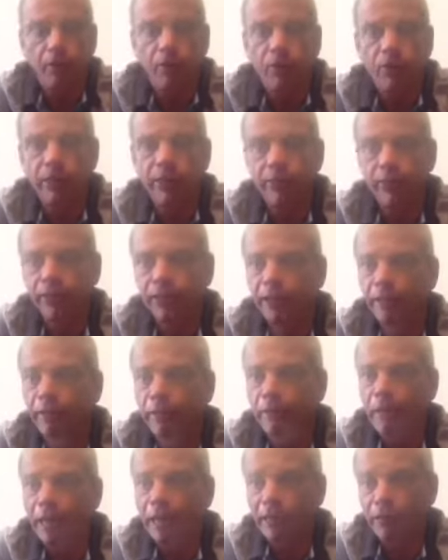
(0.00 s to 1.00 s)
When I was coming
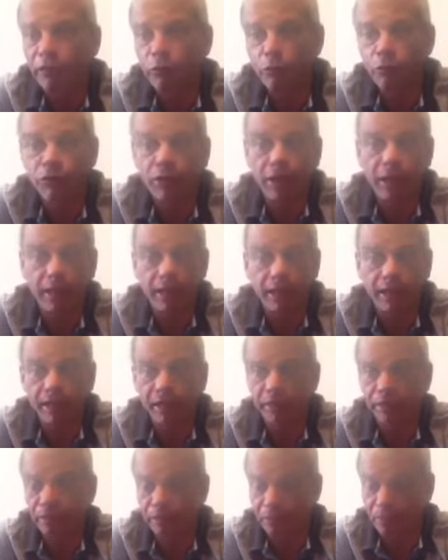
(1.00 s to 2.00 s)
back from
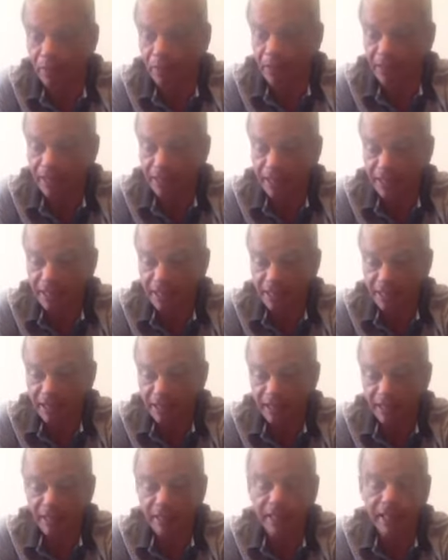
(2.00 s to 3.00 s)
Brighton
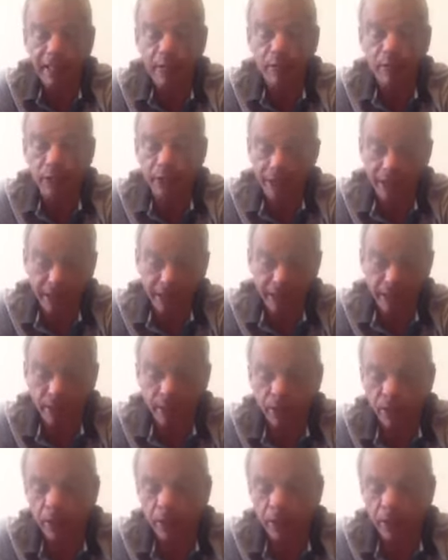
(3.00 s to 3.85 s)
a couple weeks ago,